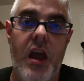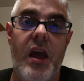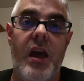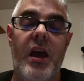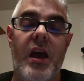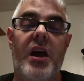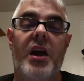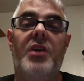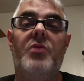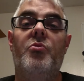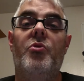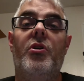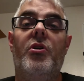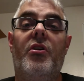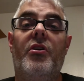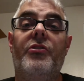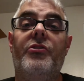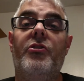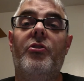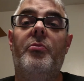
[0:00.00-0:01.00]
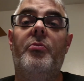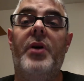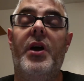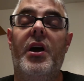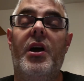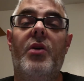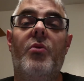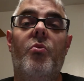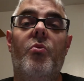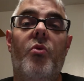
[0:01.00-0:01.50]
and would also pay
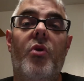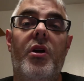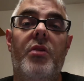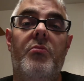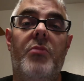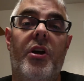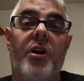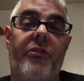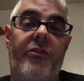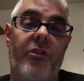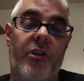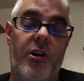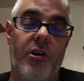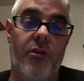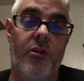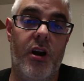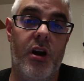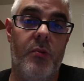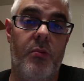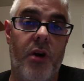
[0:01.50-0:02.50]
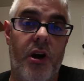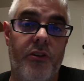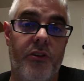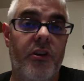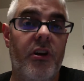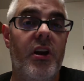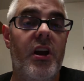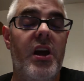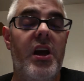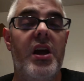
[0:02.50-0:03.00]
1 month security deposit.
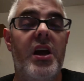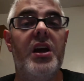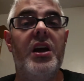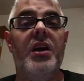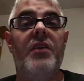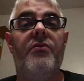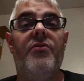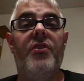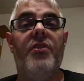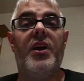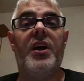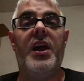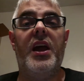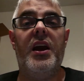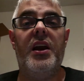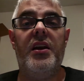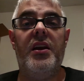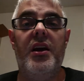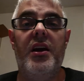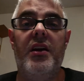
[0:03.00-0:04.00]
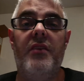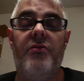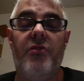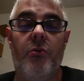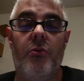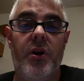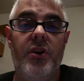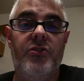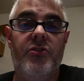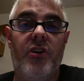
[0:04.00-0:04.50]
If the
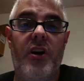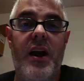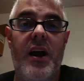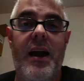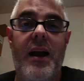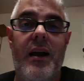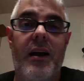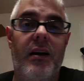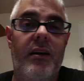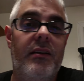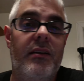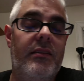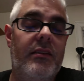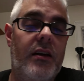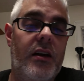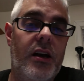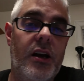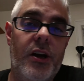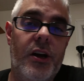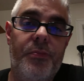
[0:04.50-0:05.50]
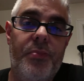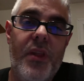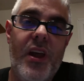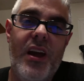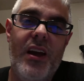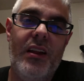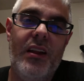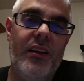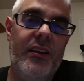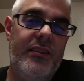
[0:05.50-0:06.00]
renter has,
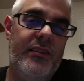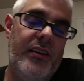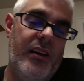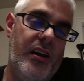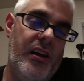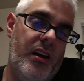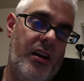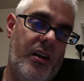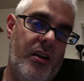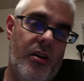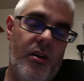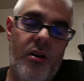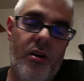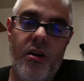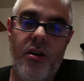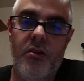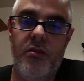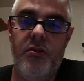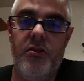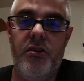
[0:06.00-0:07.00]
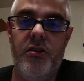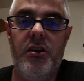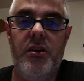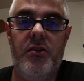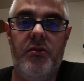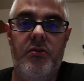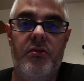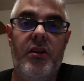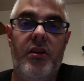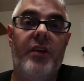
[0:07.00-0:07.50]
let's say,
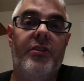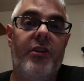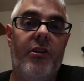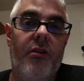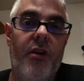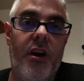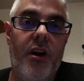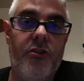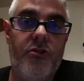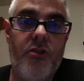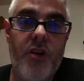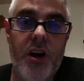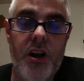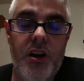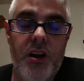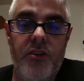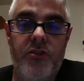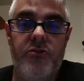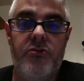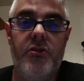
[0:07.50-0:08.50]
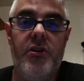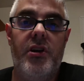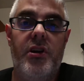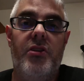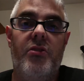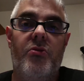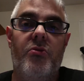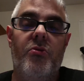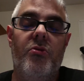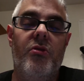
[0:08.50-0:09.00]
not the greatest credit history,
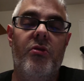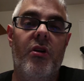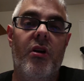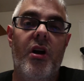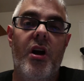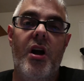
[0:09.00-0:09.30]
or